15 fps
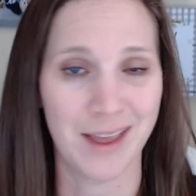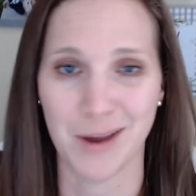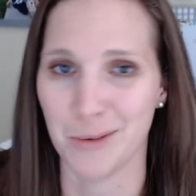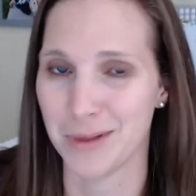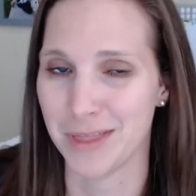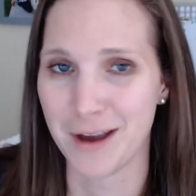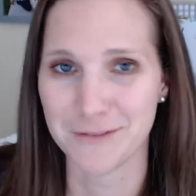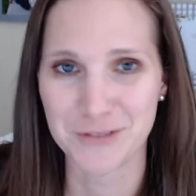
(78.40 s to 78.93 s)

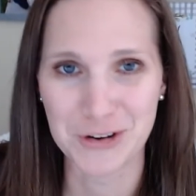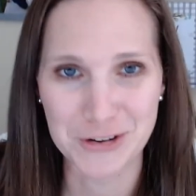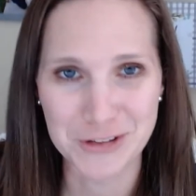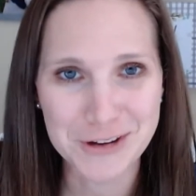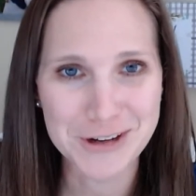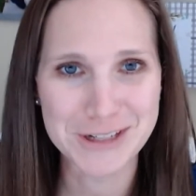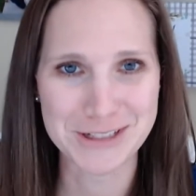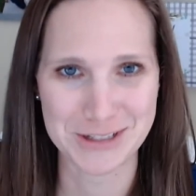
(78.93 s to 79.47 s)
Without
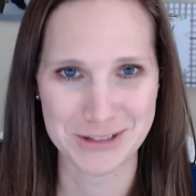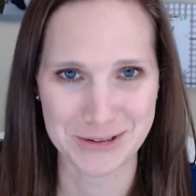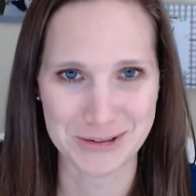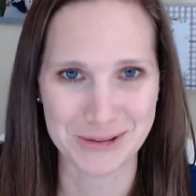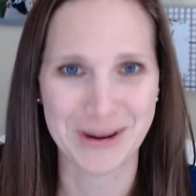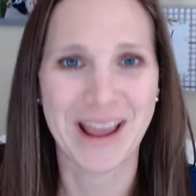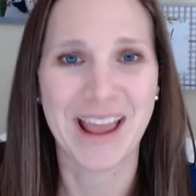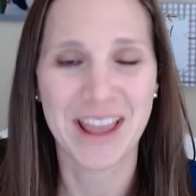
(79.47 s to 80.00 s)
further
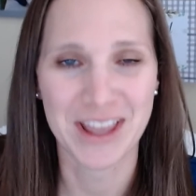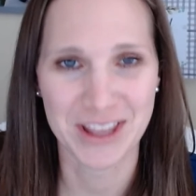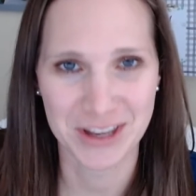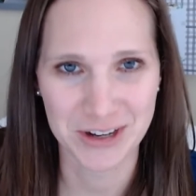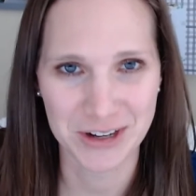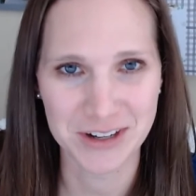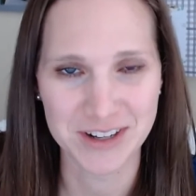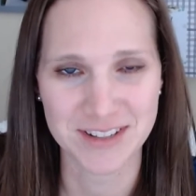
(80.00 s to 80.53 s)
ado,
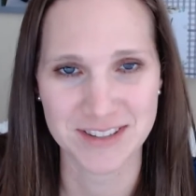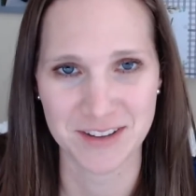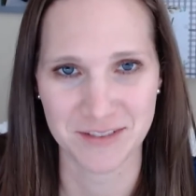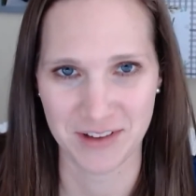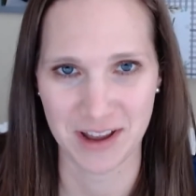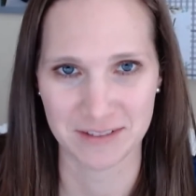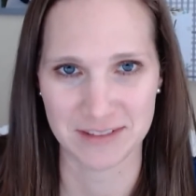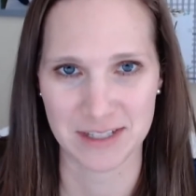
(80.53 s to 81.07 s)
here is the
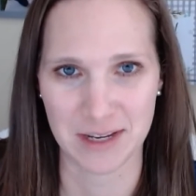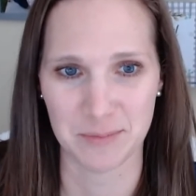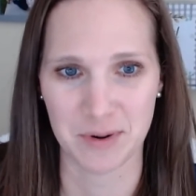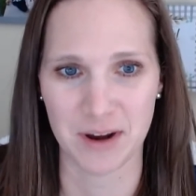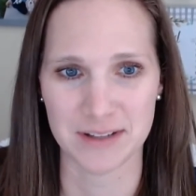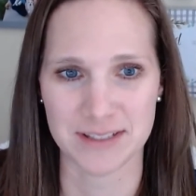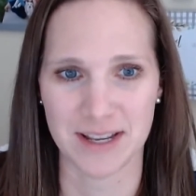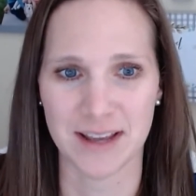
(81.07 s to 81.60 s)
5-step
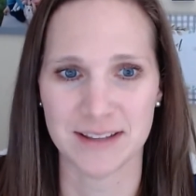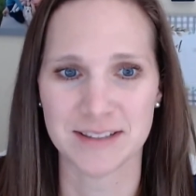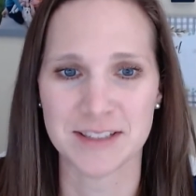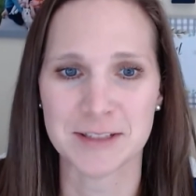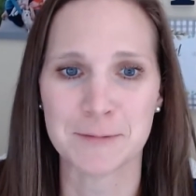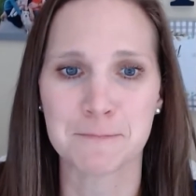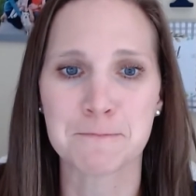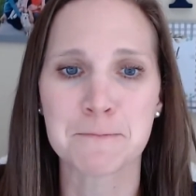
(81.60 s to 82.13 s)
process.
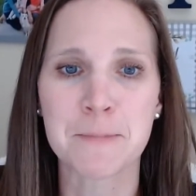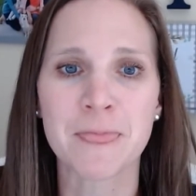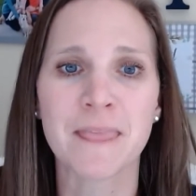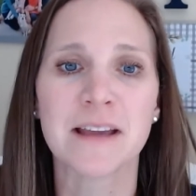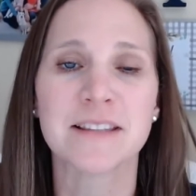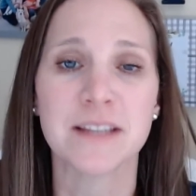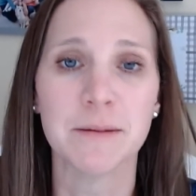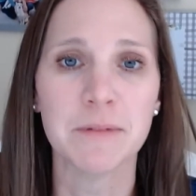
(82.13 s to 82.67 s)

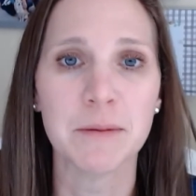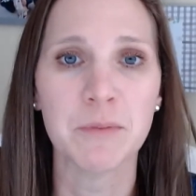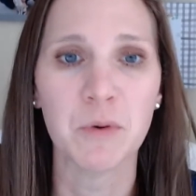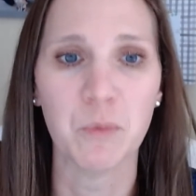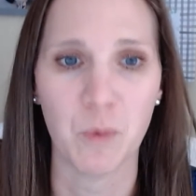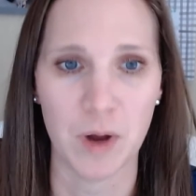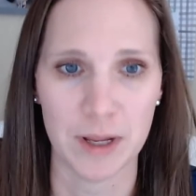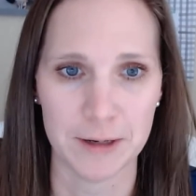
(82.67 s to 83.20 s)
Step number
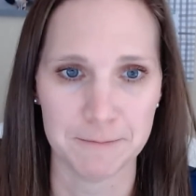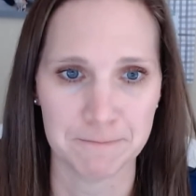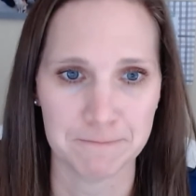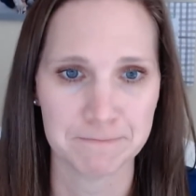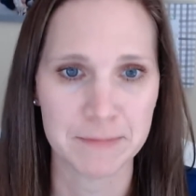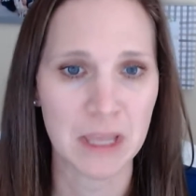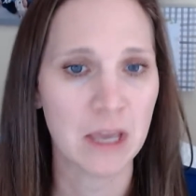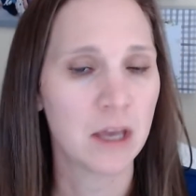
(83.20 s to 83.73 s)
1.
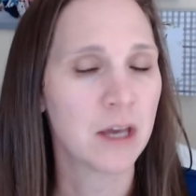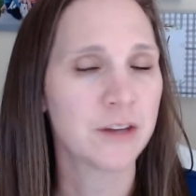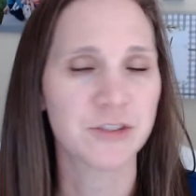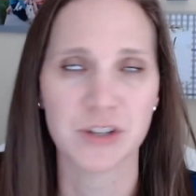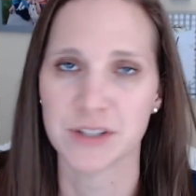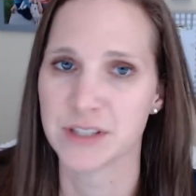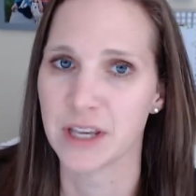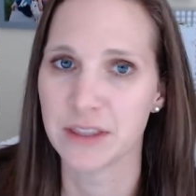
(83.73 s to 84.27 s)

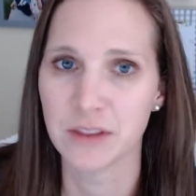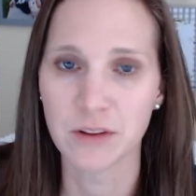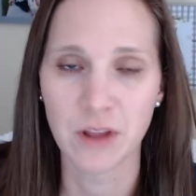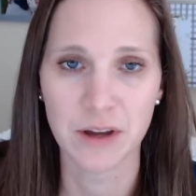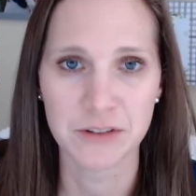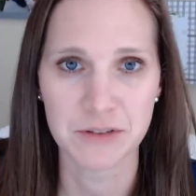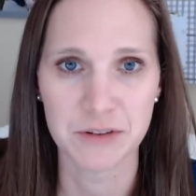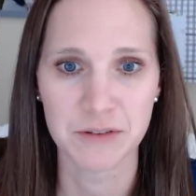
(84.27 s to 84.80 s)
Just like the
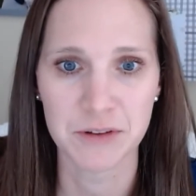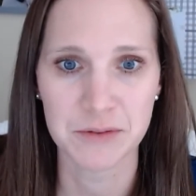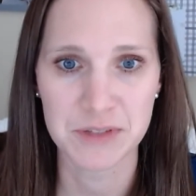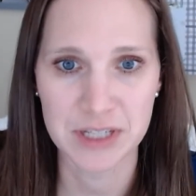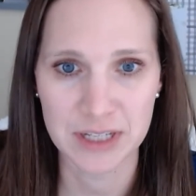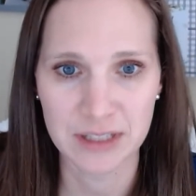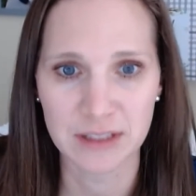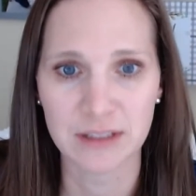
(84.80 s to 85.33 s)
laundry
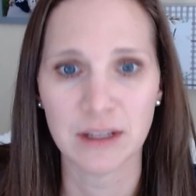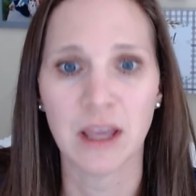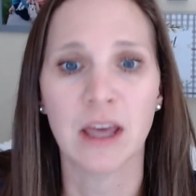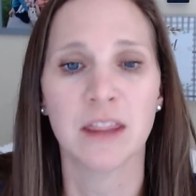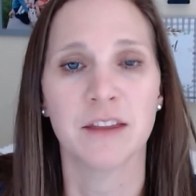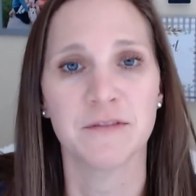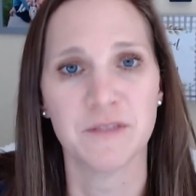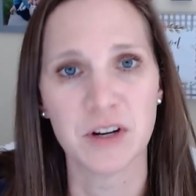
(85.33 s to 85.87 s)
routine,
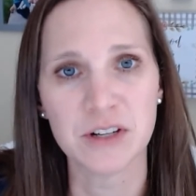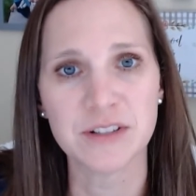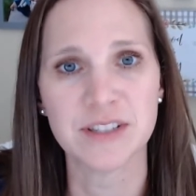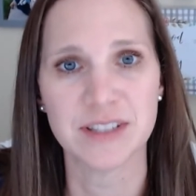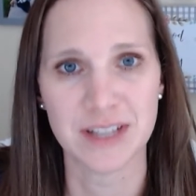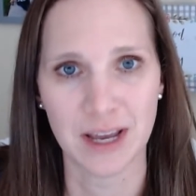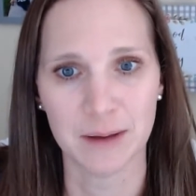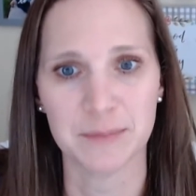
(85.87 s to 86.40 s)
the first
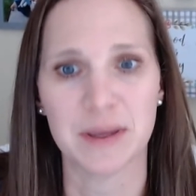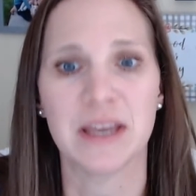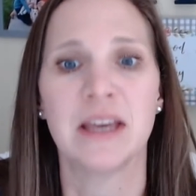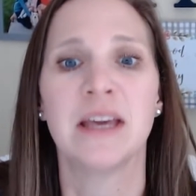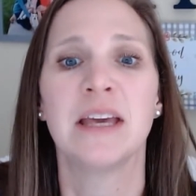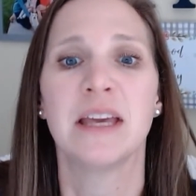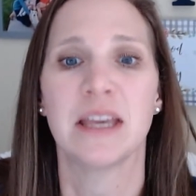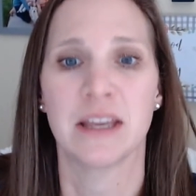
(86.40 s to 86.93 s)
step
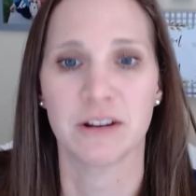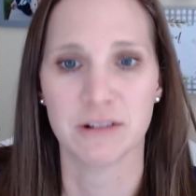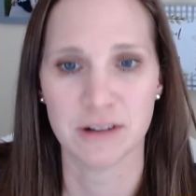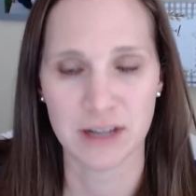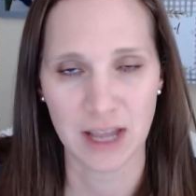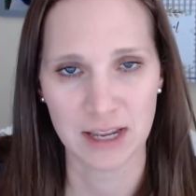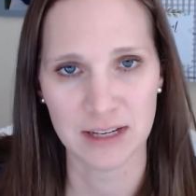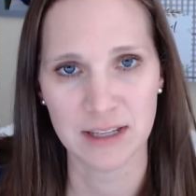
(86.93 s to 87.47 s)
in
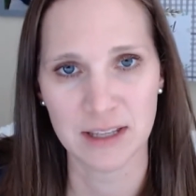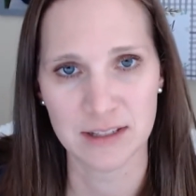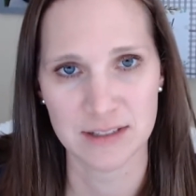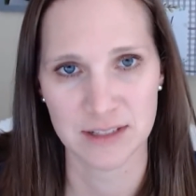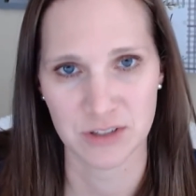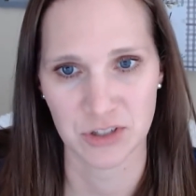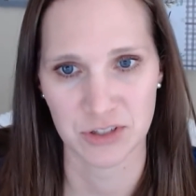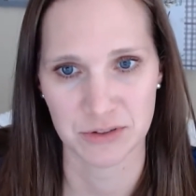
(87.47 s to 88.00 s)
creating a
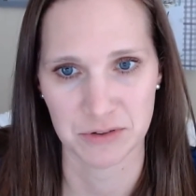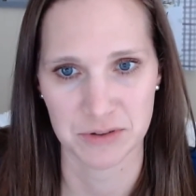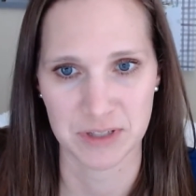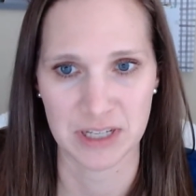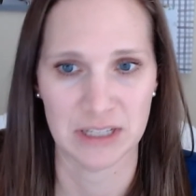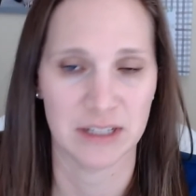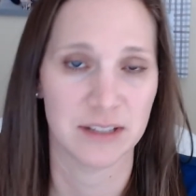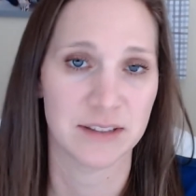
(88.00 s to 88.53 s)
dishes
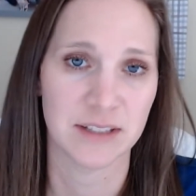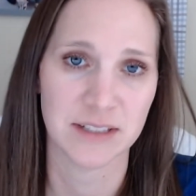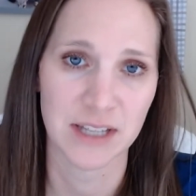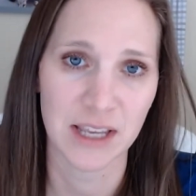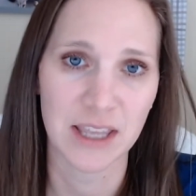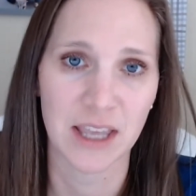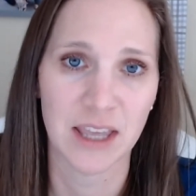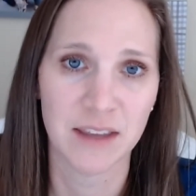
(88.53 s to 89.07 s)
routine is to
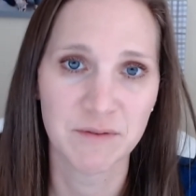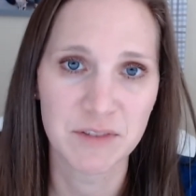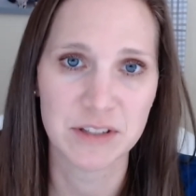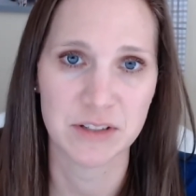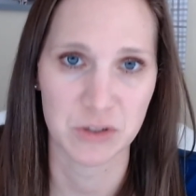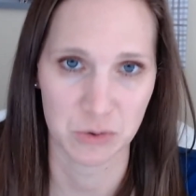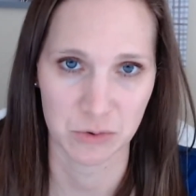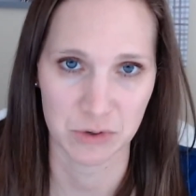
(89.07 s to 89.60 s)
take
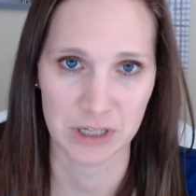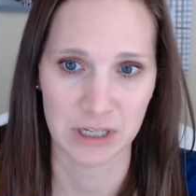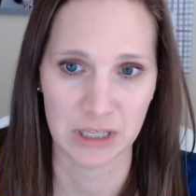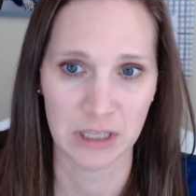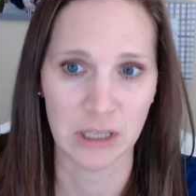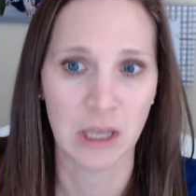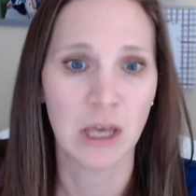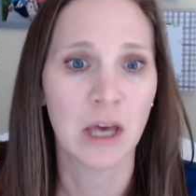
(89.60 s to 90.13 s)

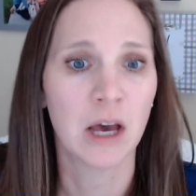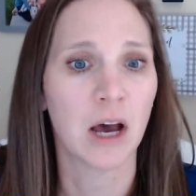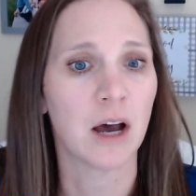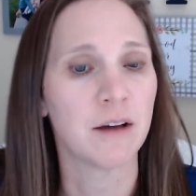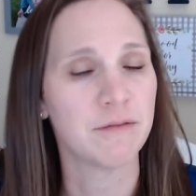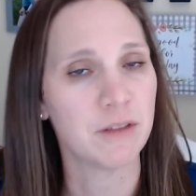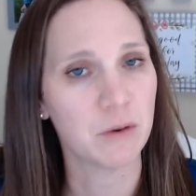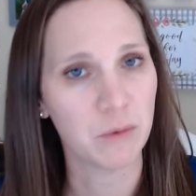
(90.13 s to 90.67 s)
inventory
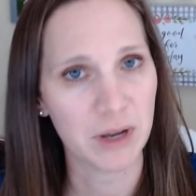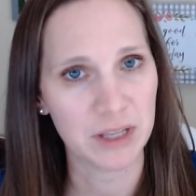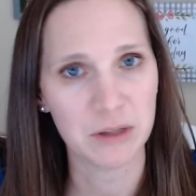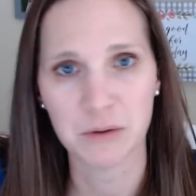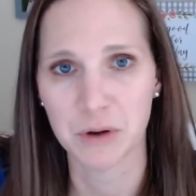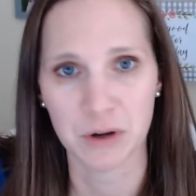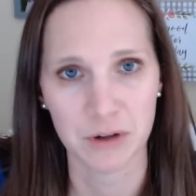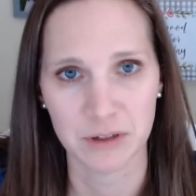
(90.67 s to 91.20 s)
of the way you
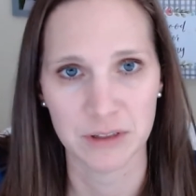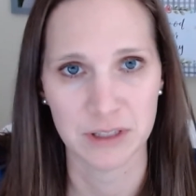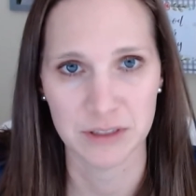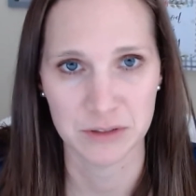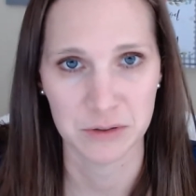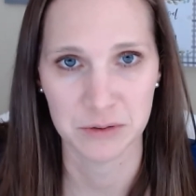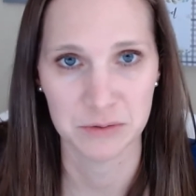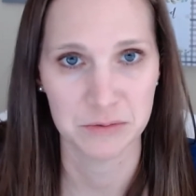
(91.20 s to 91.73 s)
currently
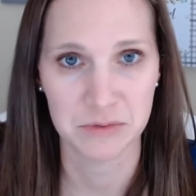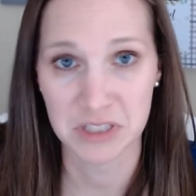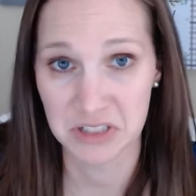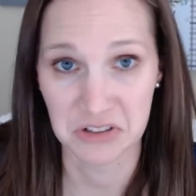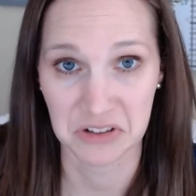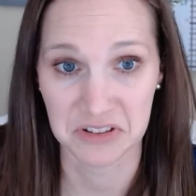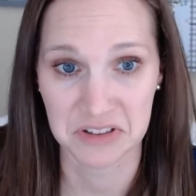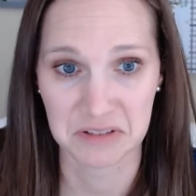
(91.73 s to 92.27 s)
do
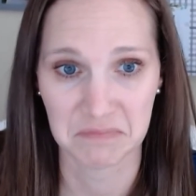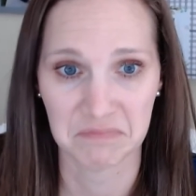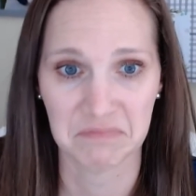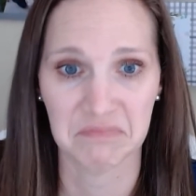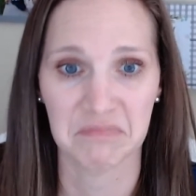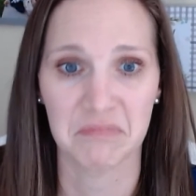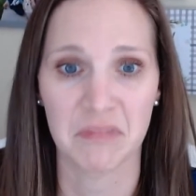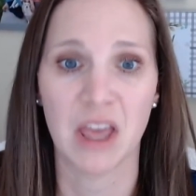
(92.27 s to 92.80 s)
dishes.
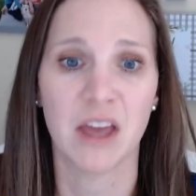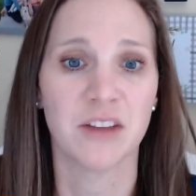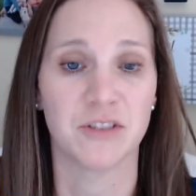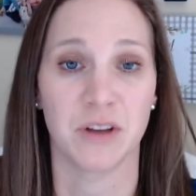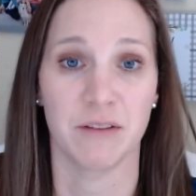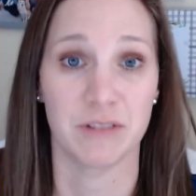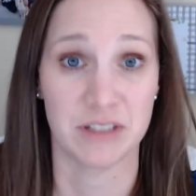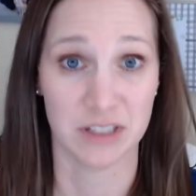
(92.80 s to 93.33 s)
Do you
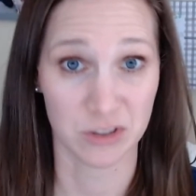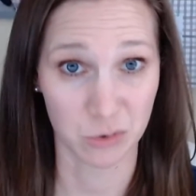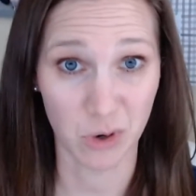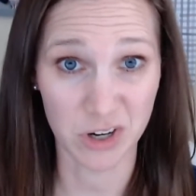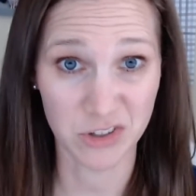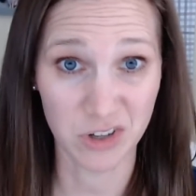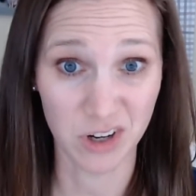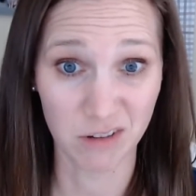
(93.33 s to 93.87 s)
have a
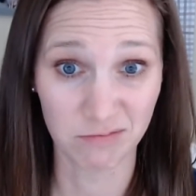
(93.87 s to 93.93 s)
dishwasher?